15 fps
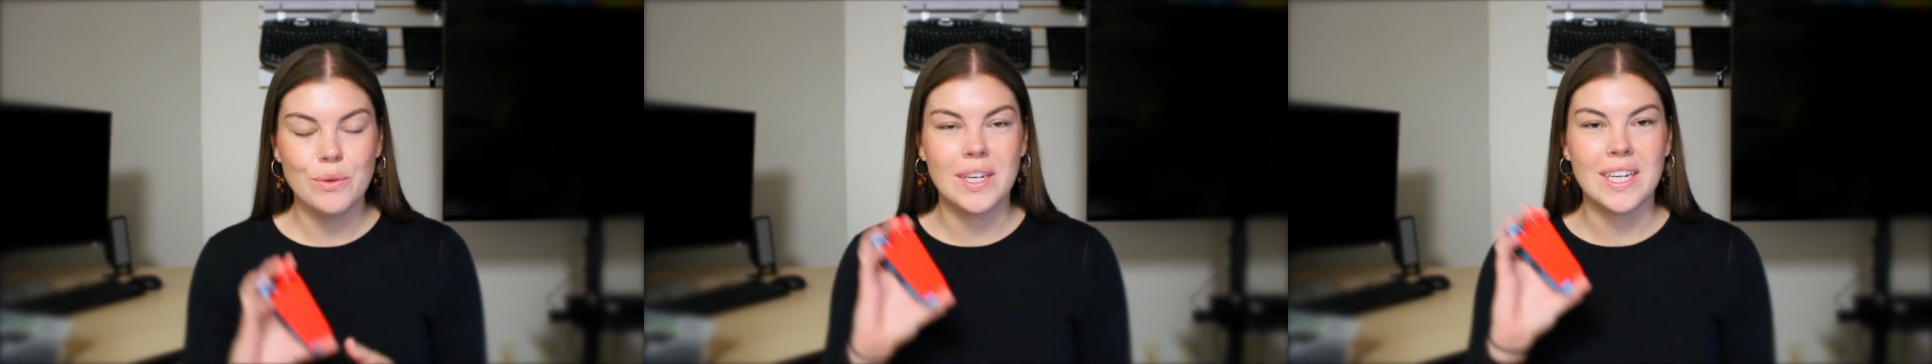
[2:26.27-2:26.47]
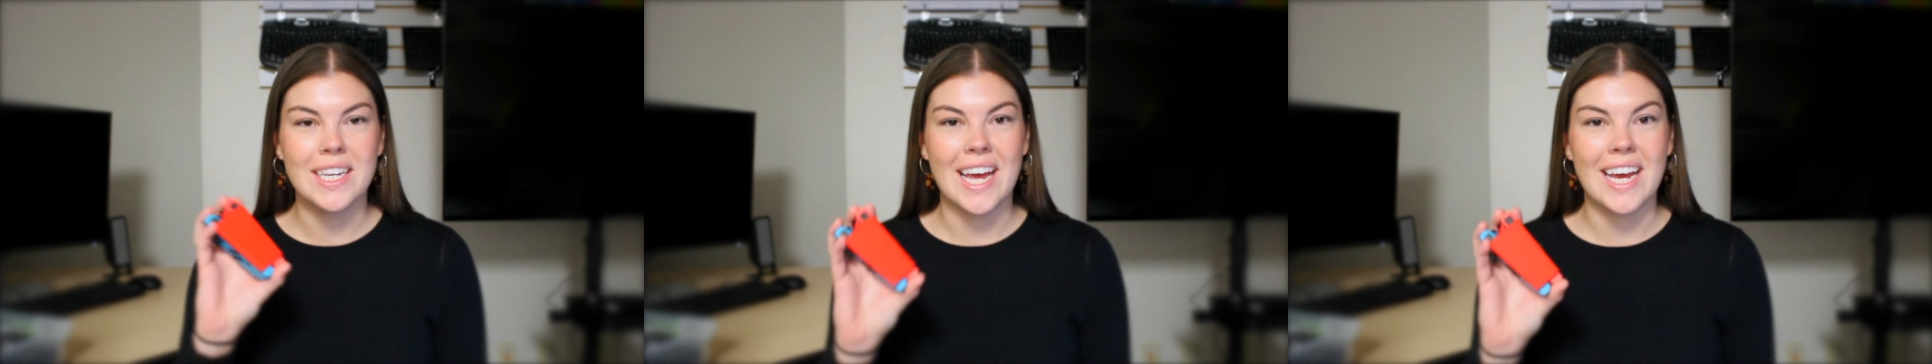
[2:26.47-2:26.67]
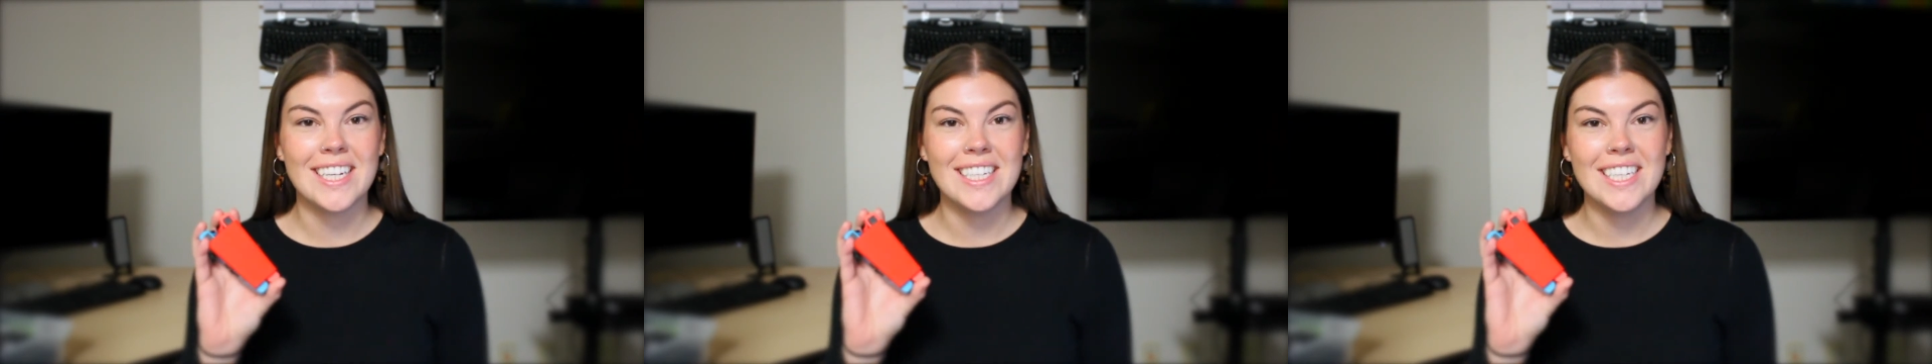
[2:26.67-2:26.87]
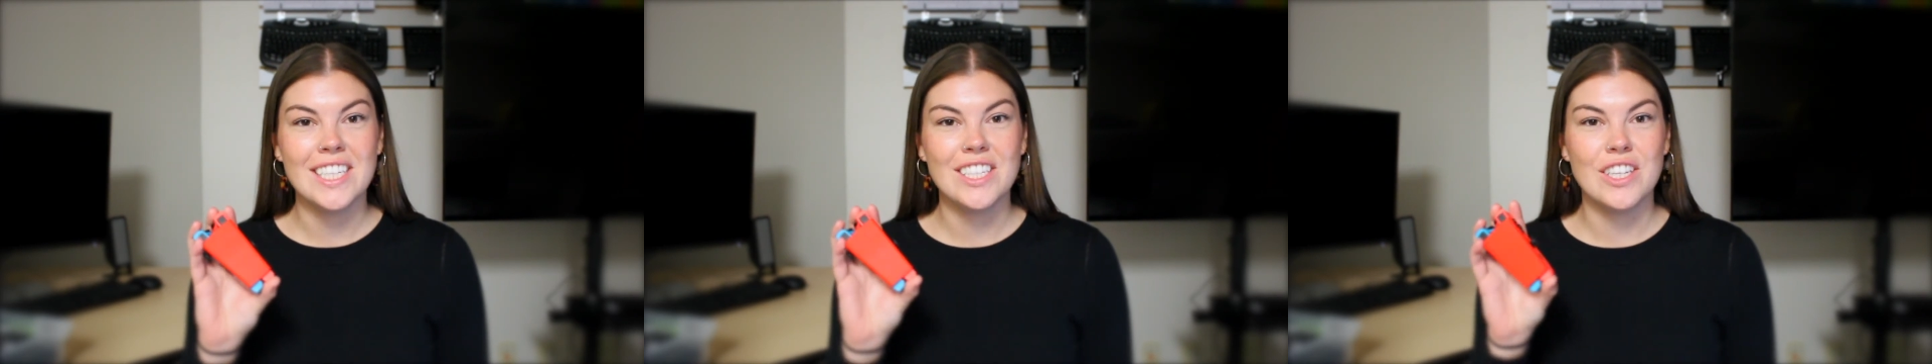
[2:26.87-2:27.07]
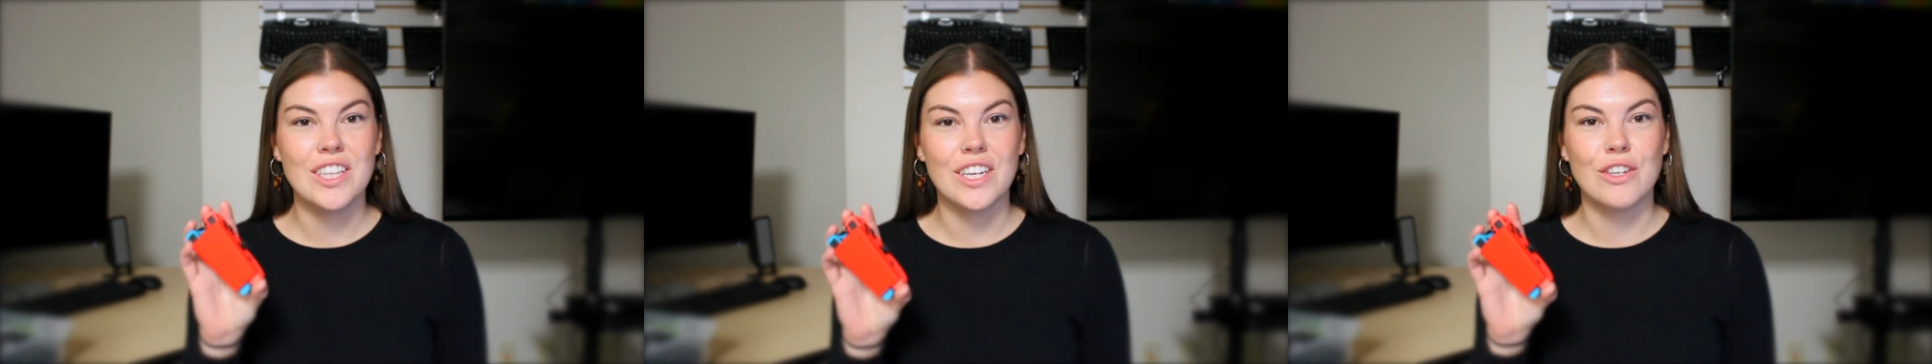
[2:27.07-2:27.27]
connect it
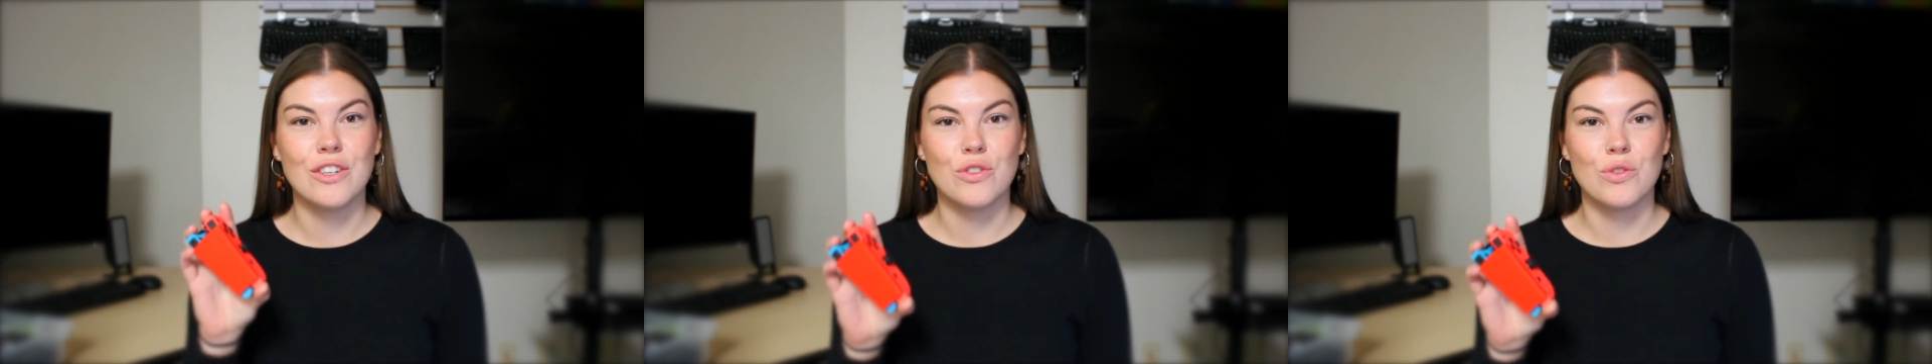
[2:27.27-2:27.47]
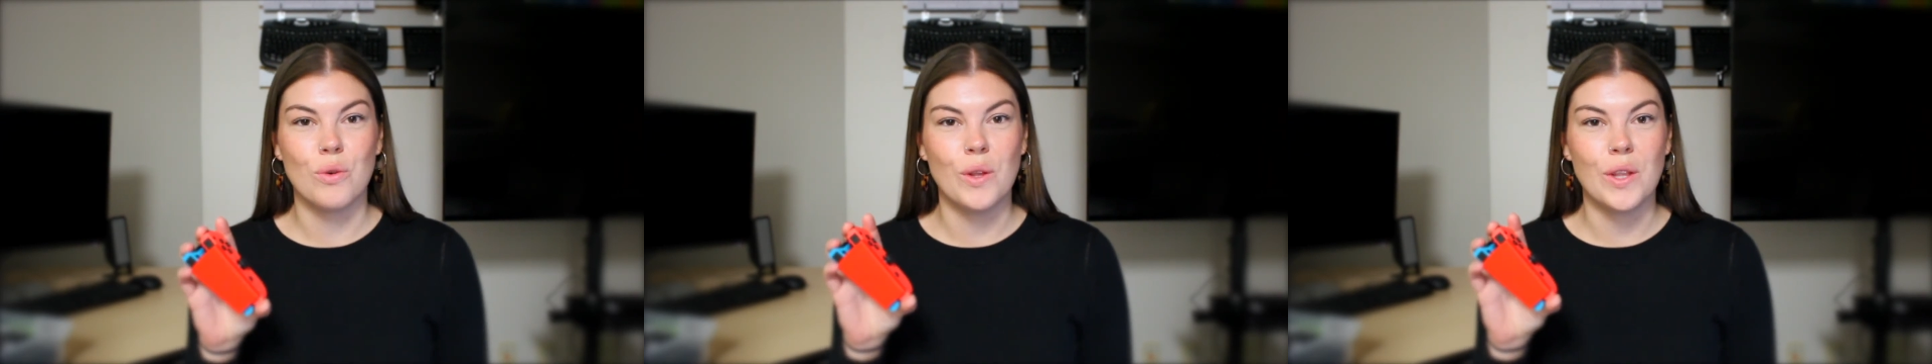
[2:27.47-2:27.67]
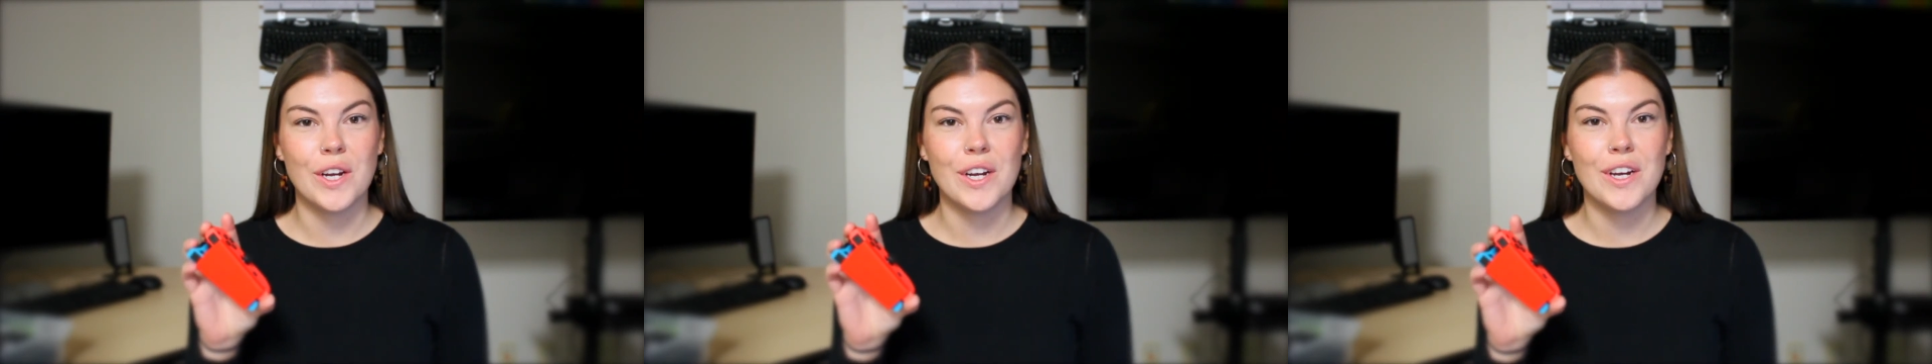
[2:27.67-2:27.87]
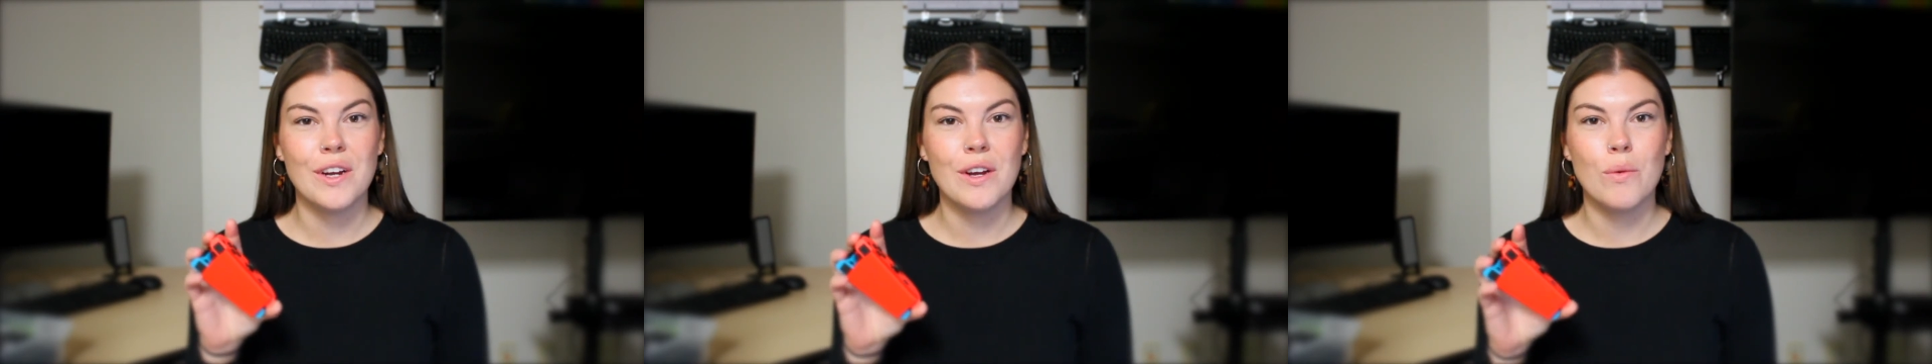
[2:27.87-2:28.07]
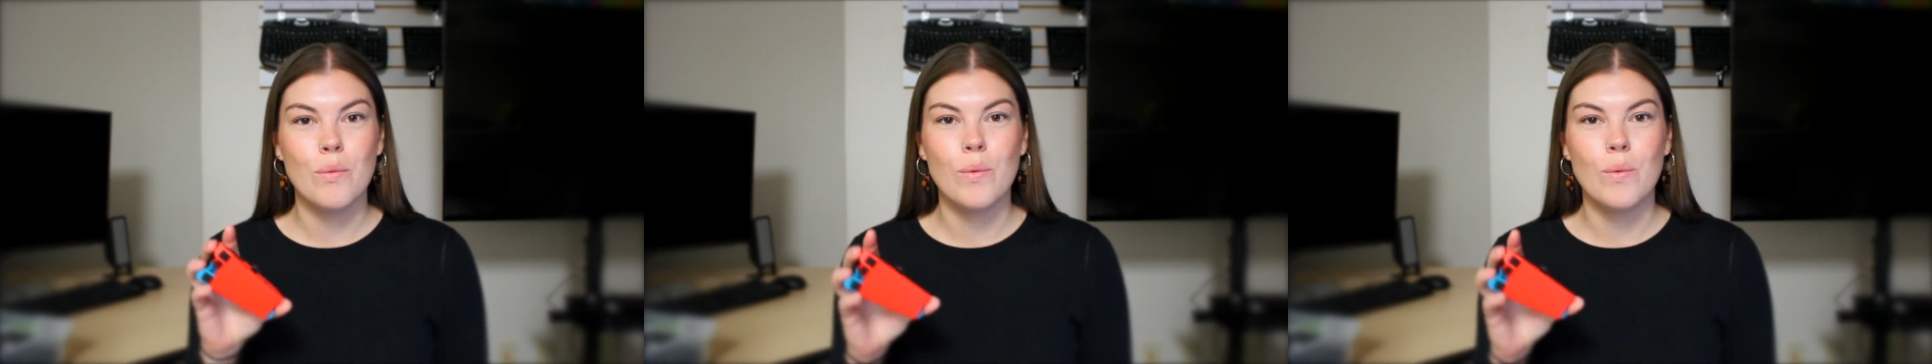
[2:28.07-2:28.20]
to the controller